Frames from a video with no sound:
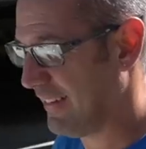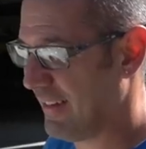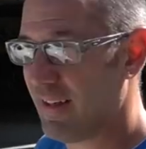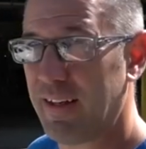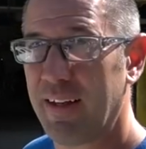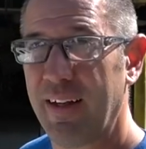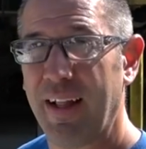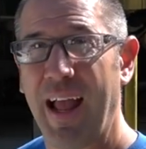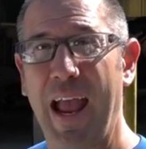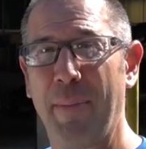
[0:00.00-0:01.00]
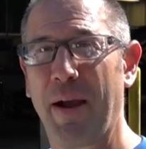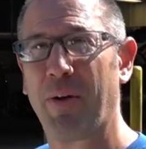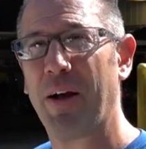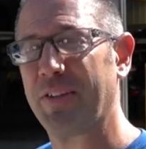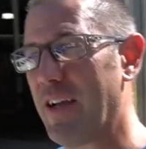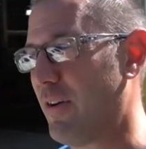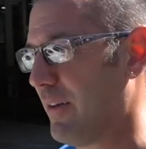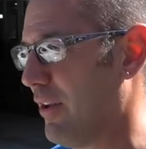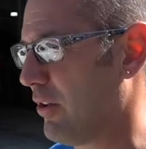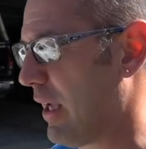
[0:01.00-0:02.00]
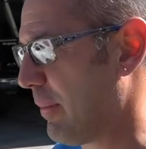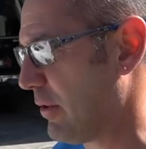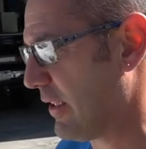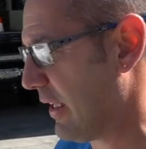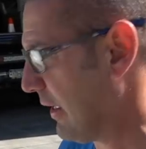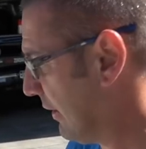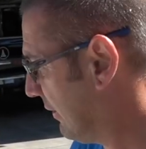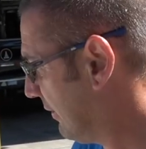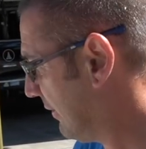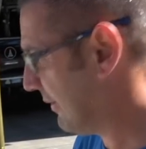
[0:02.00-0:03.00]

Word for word: Hey Brian. Hey Michael, how's it going? Long good, good, no good. Yes,